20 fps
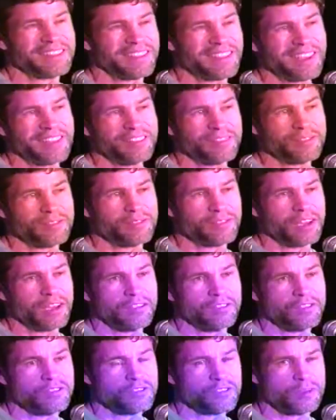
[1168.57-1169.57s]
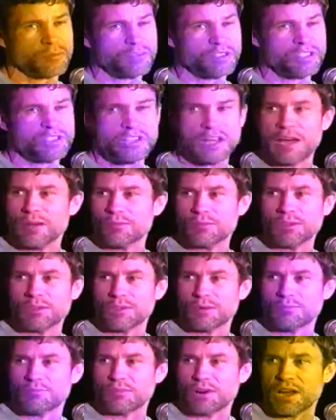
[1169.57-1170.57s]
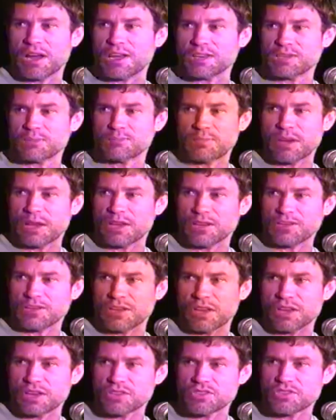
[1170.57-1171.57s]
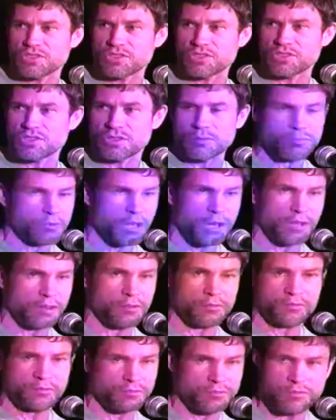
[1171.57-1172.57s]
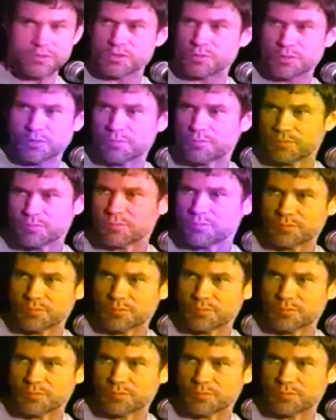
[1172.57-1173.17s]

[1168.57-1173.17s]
and the drums, it's not really a brass band yet. It's just some kind of sort of,